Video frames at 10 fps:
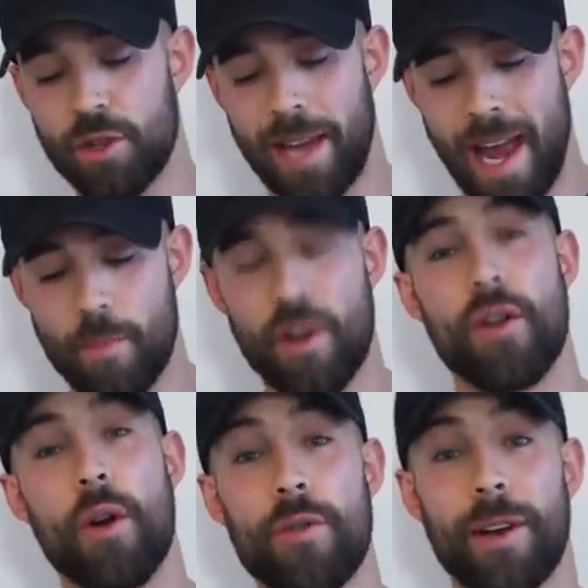new camera?
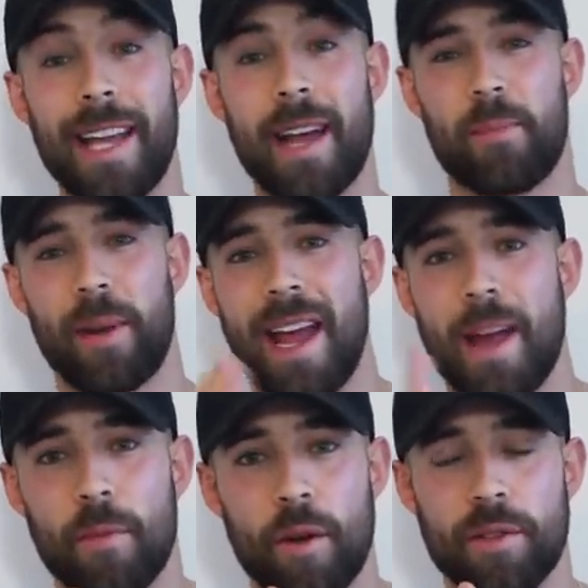No, not yet, but I
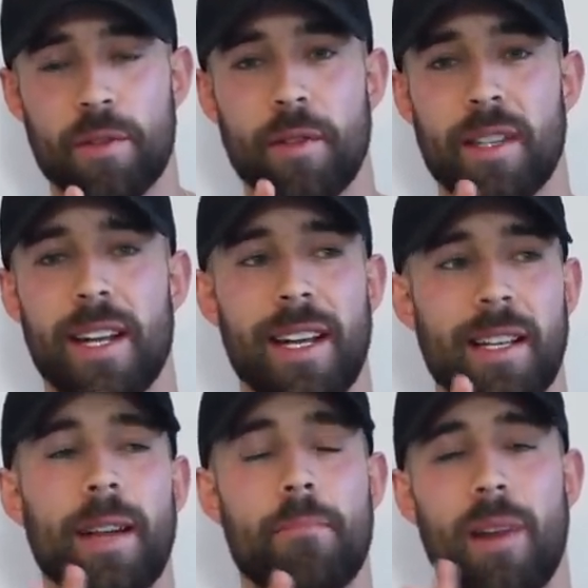am going to. In the
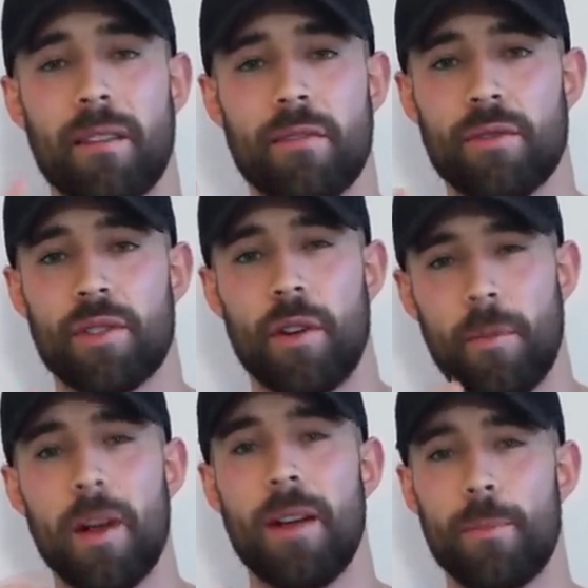next like month or so,
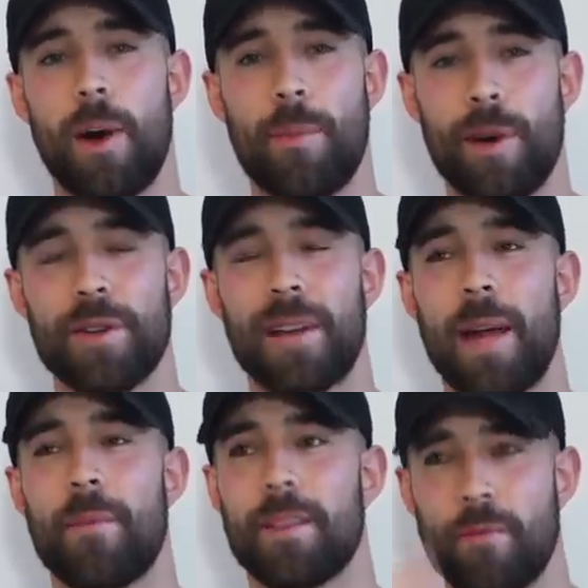I'm buying my new
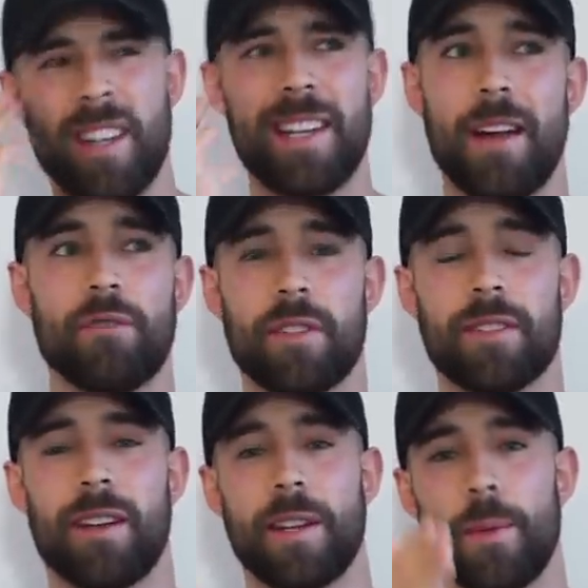camera. It's really now just
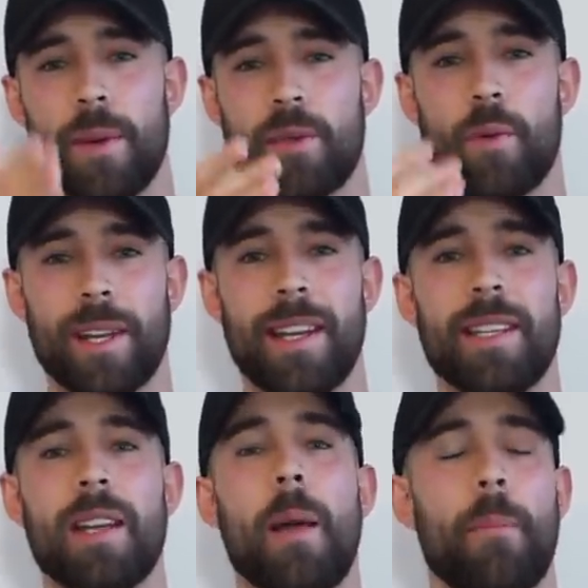deciding which one it
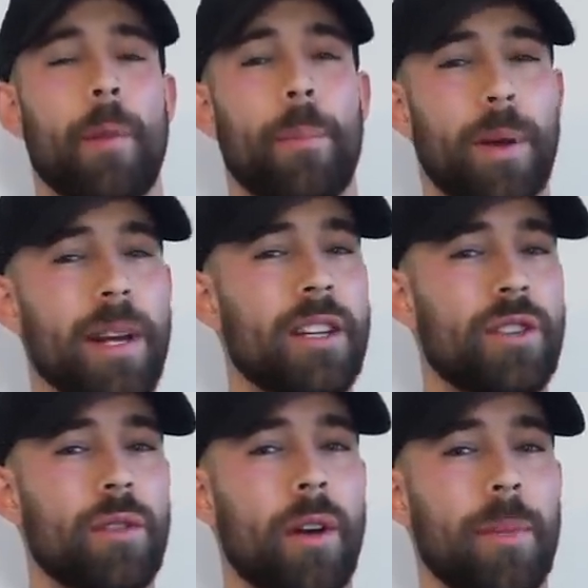is, but I'm pretty
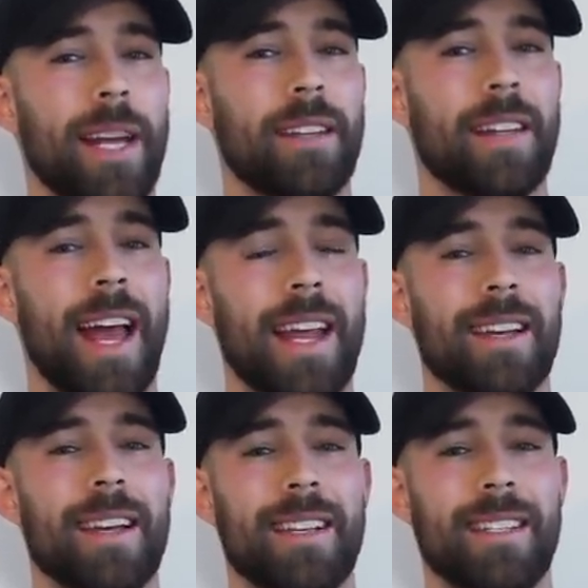sure I'm getting the
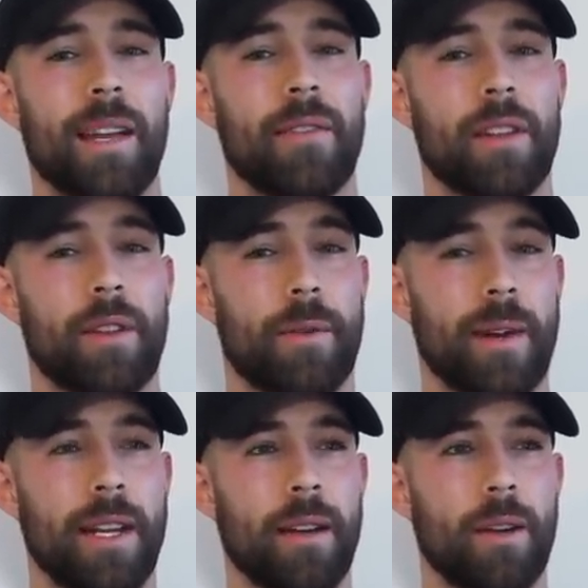A7
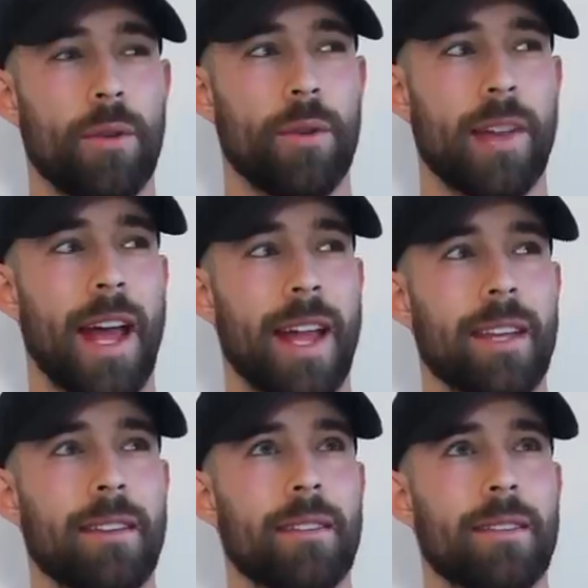III or the
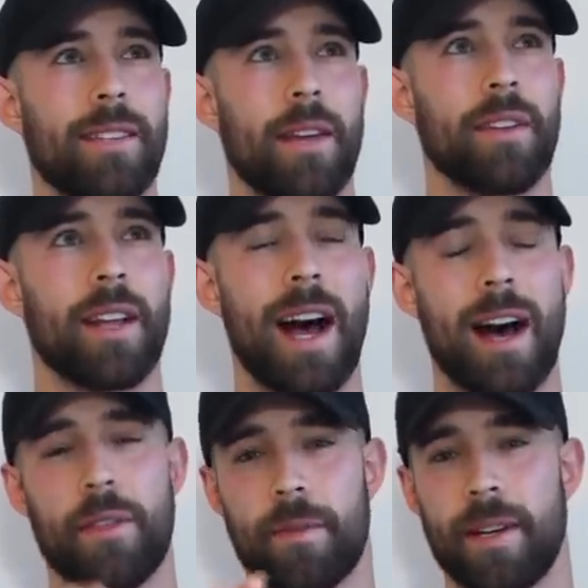A7
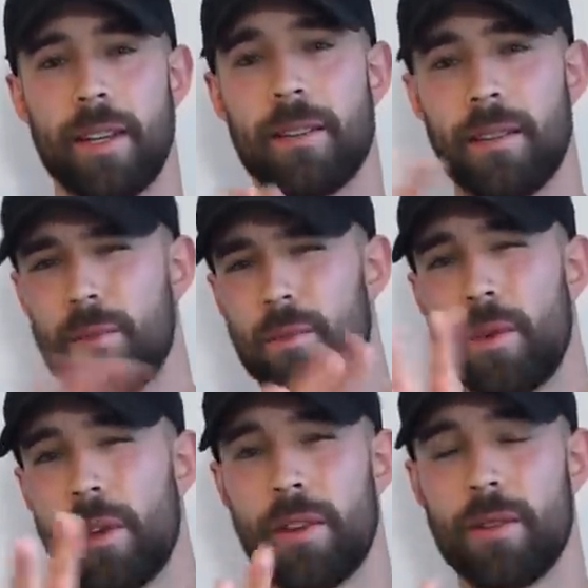R3,
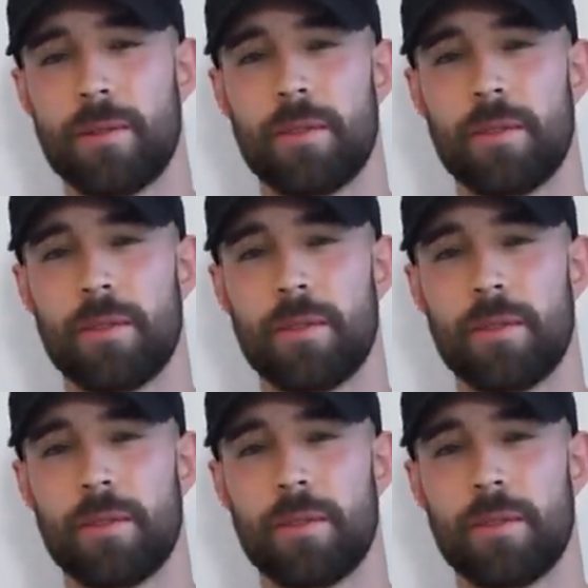one of those,